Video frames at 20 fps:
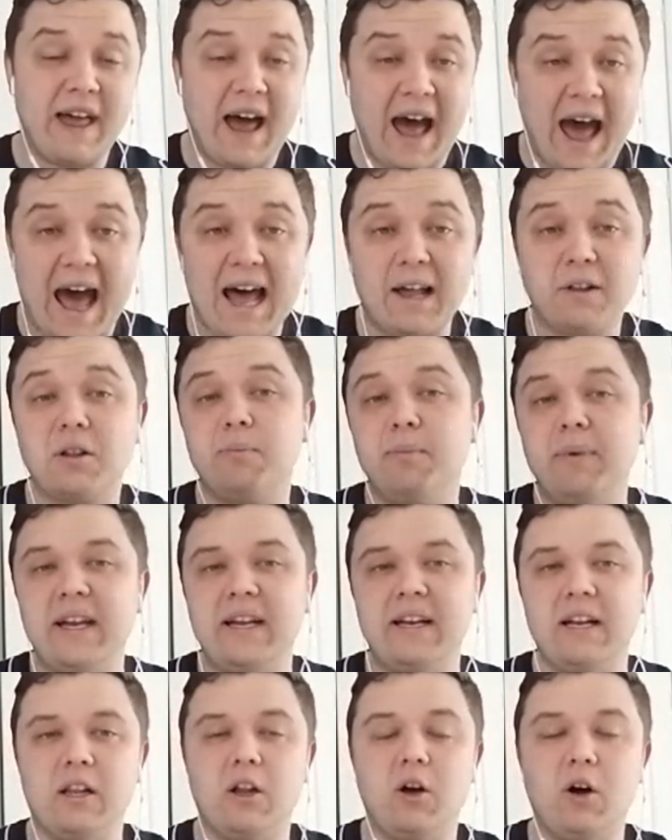There has
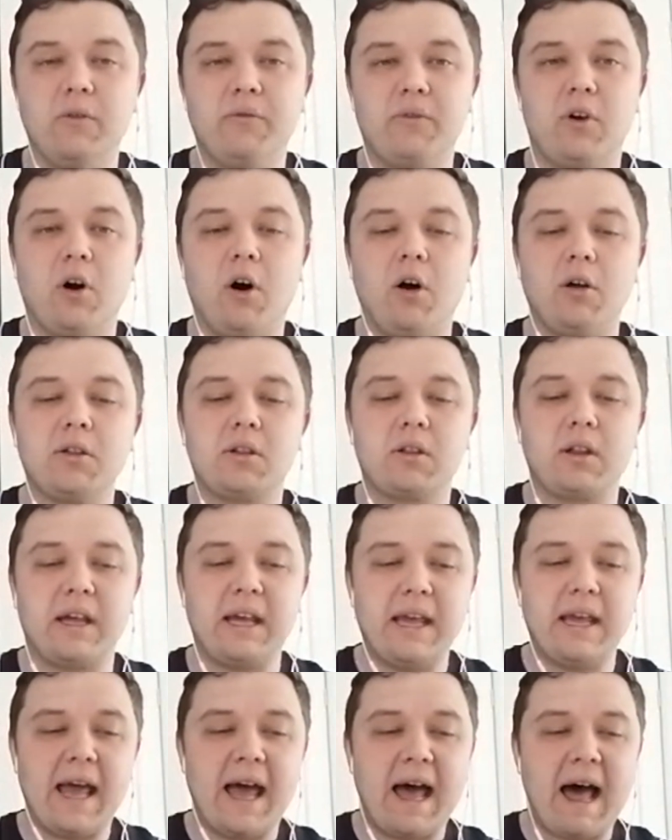been a lot of
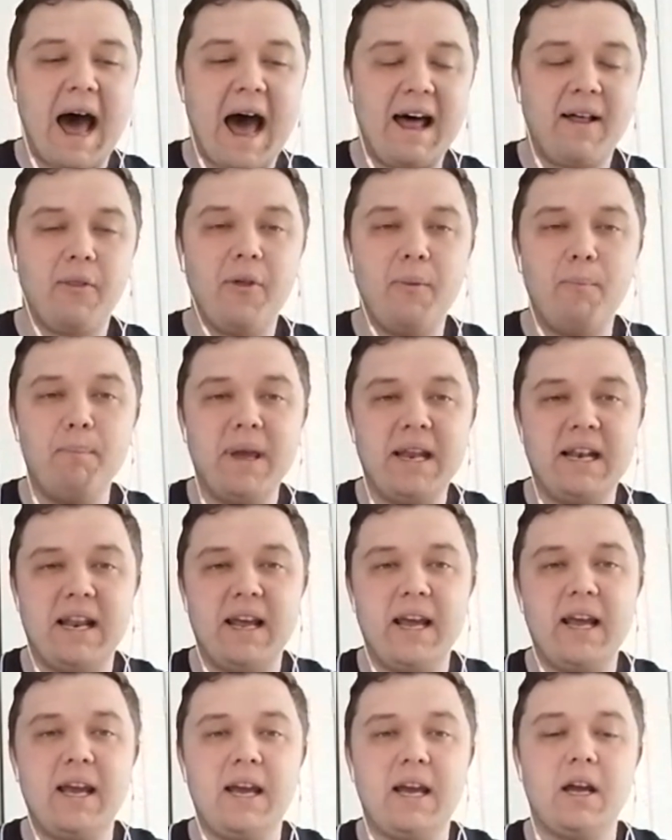cost. At the
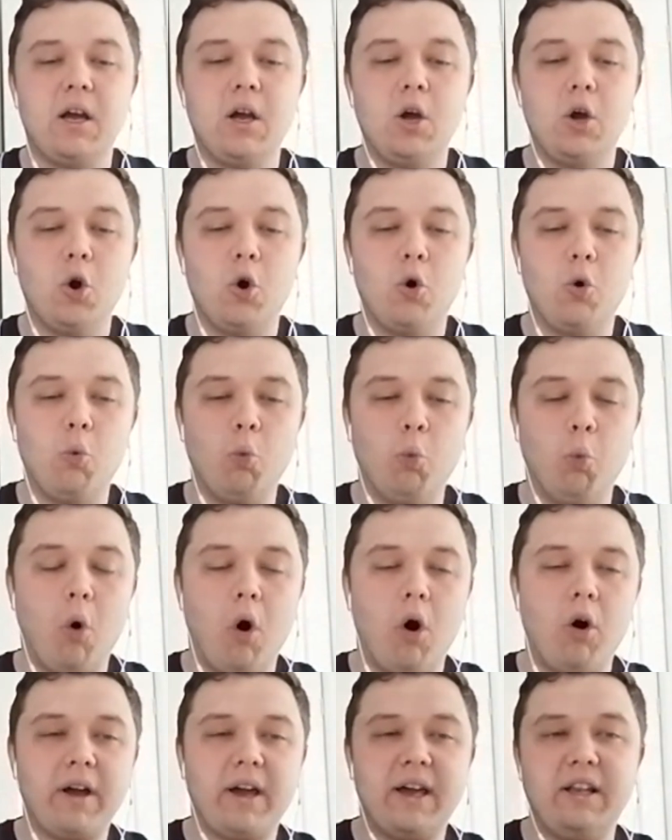minute,
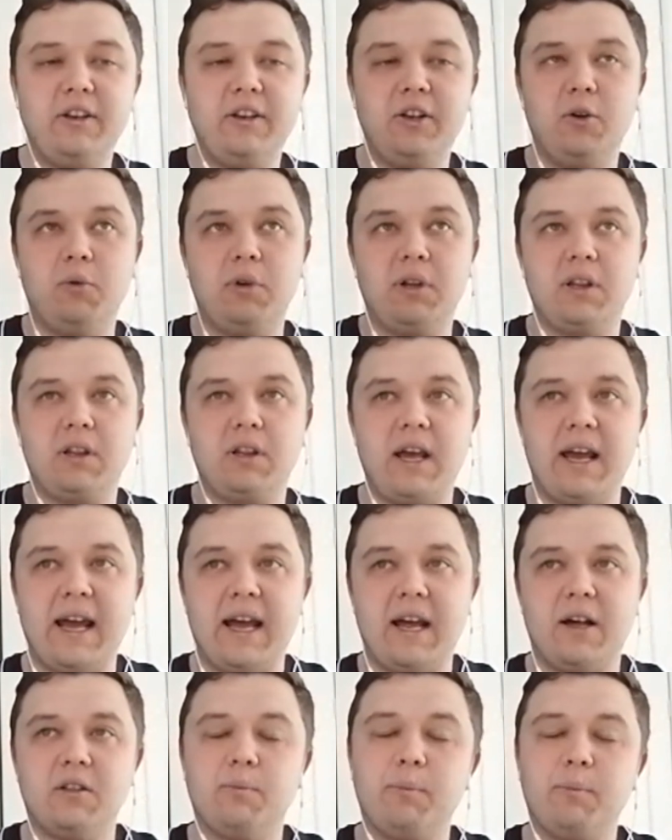what can you
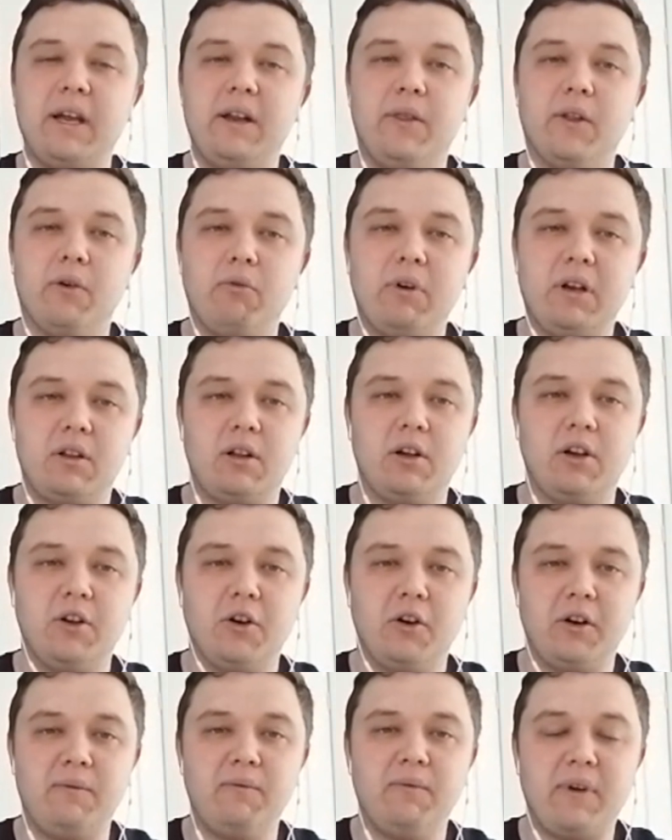say has been the
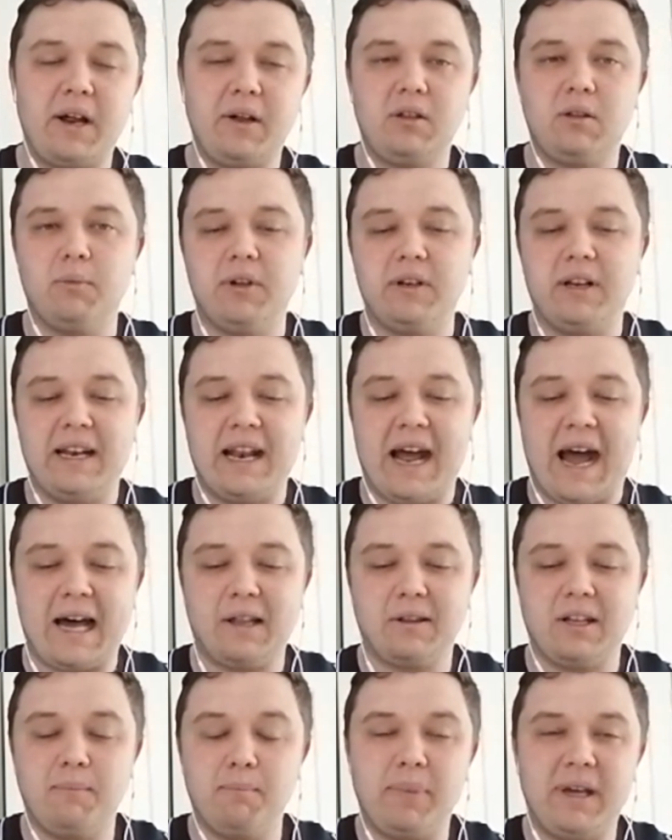return on investment, and
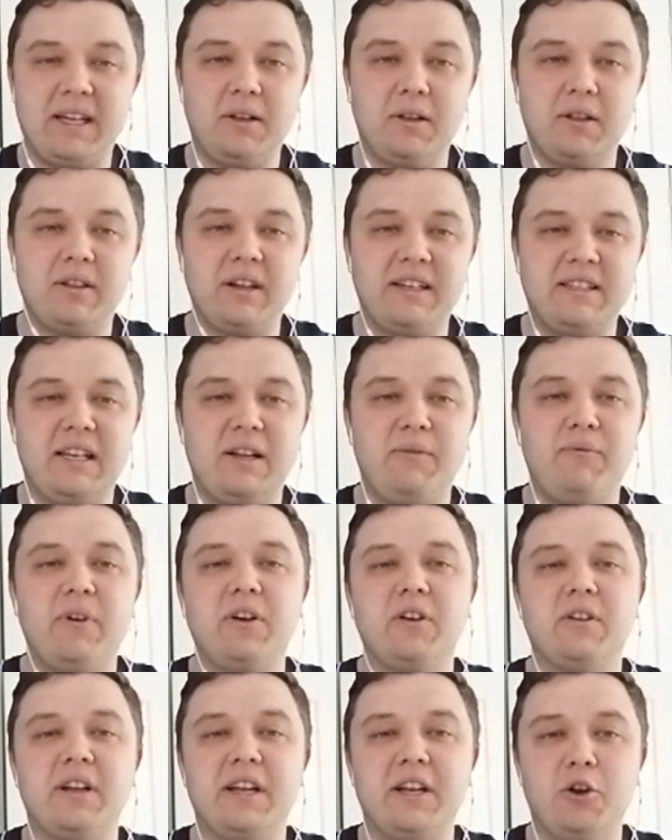has it been
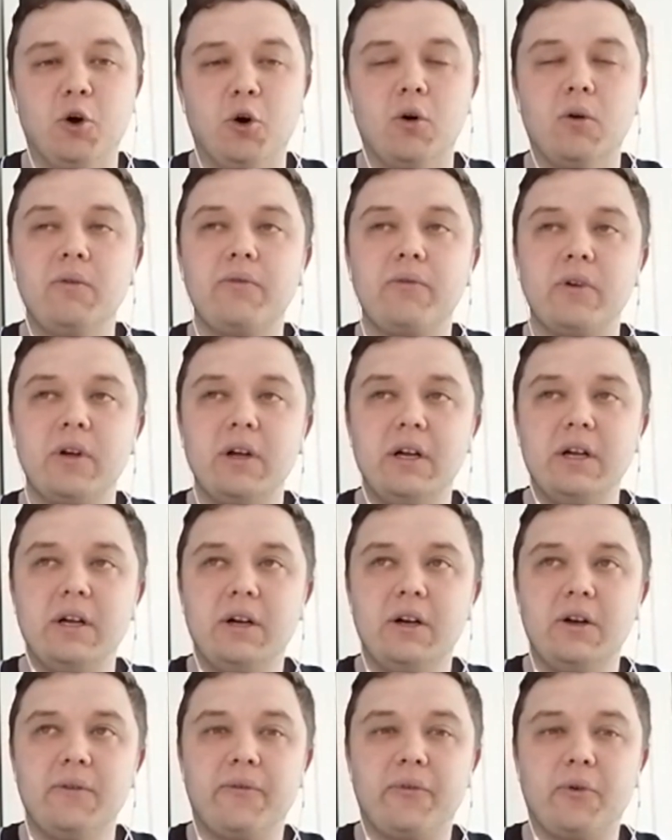significant enough
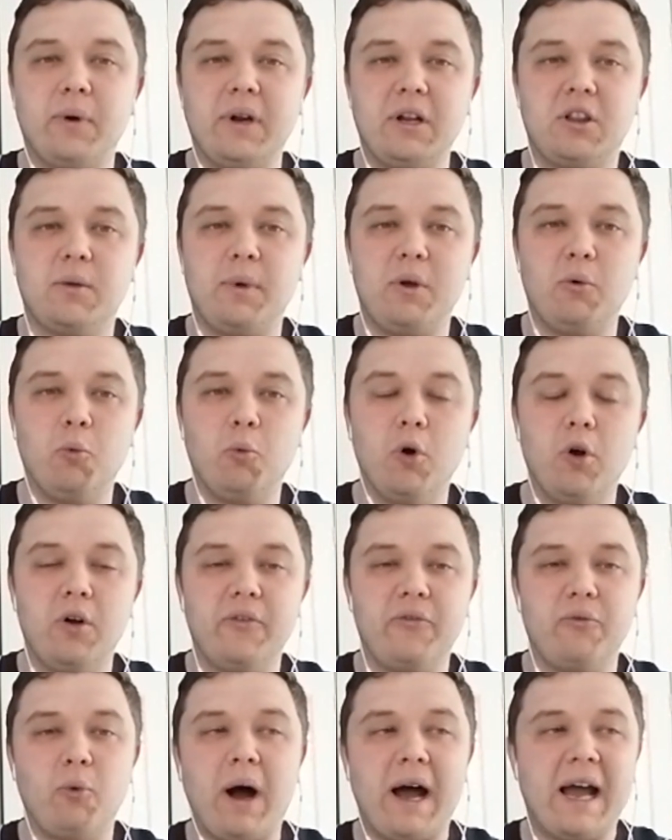for it to be
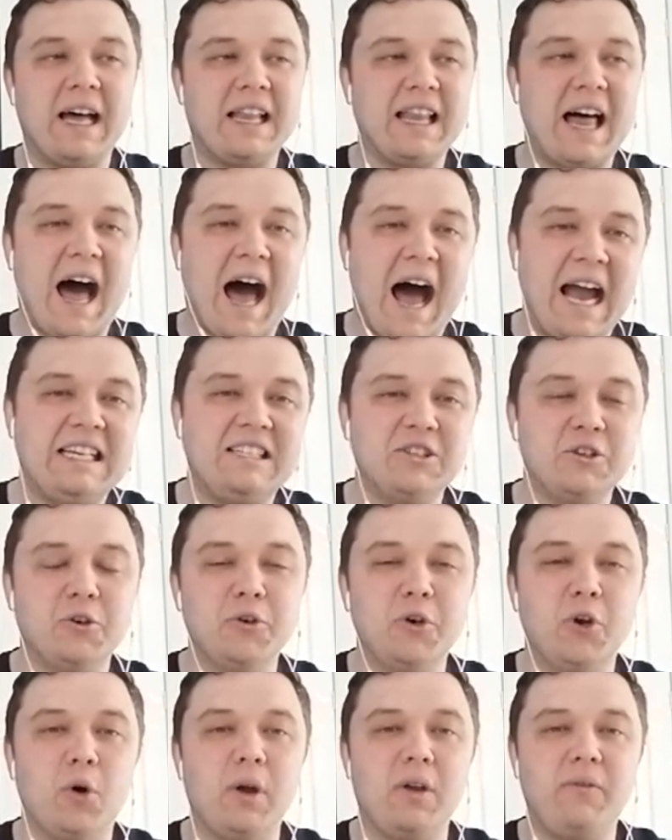worthwhile? I
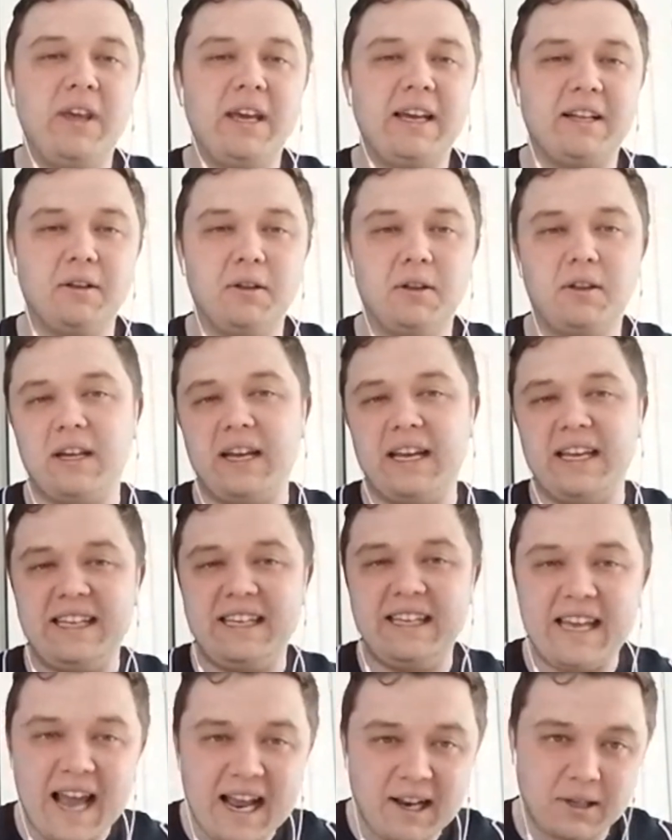don't know if you can say
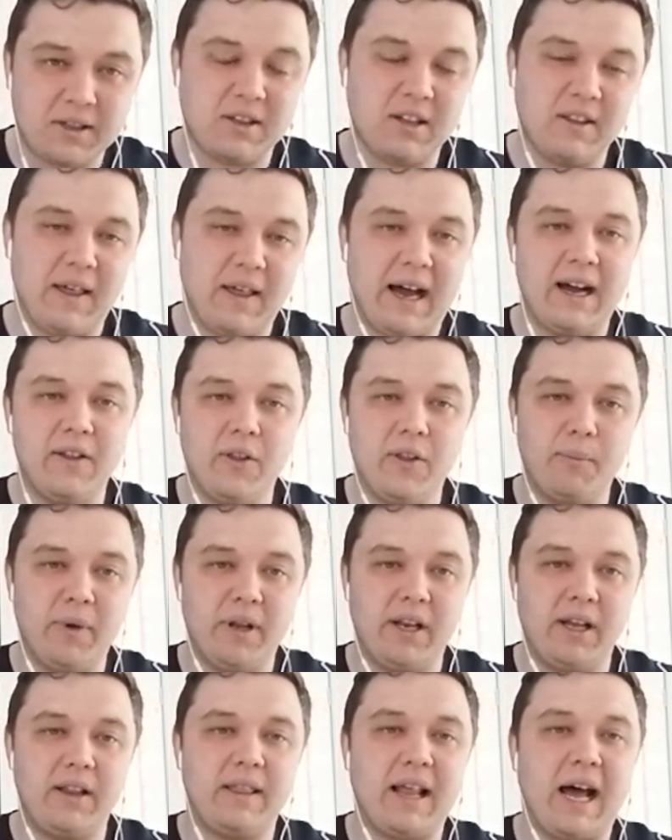yes to that at the
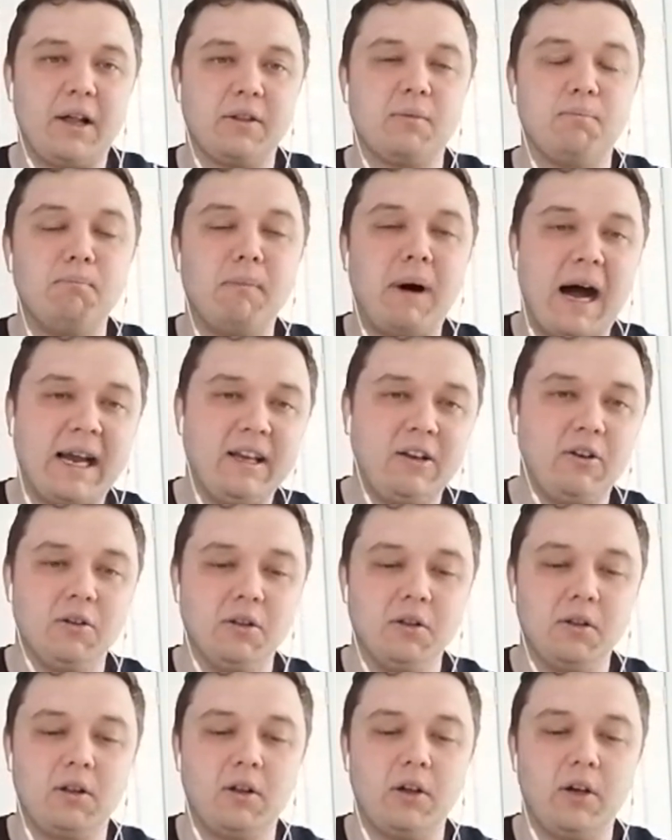minute. That's my
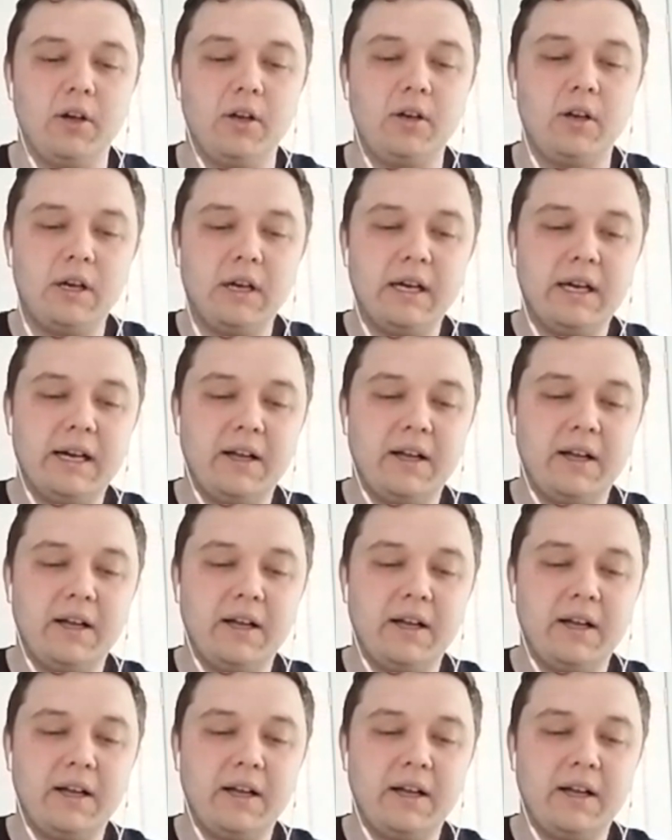concern.